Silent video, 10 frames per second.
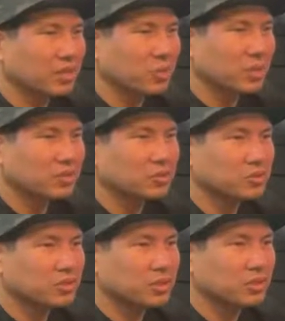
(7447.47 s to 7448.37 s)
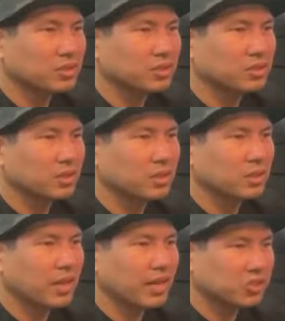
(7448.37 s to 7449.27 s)
the West Coast Jiggers
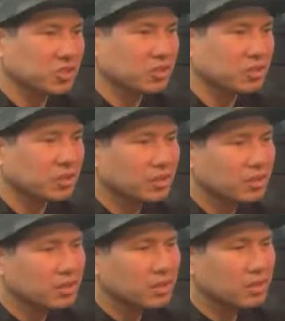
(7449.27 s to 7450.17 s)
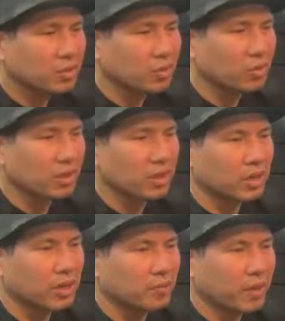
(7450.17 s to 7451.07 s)
IG. Or
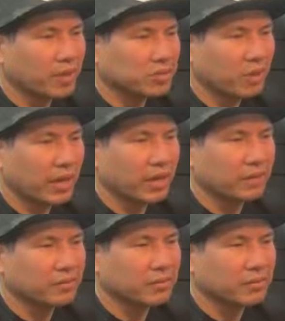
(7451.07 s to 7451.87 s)
I also have